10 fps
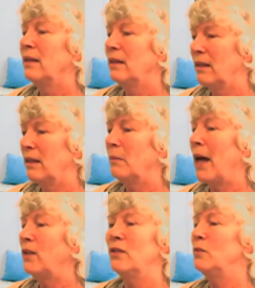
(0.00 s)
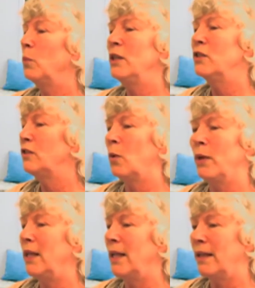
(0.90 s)
Yeah, we just don't
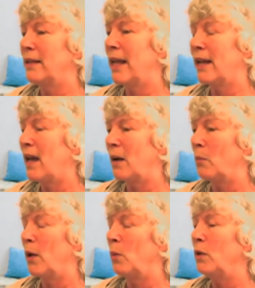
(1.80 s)
eat it, that kind of bread.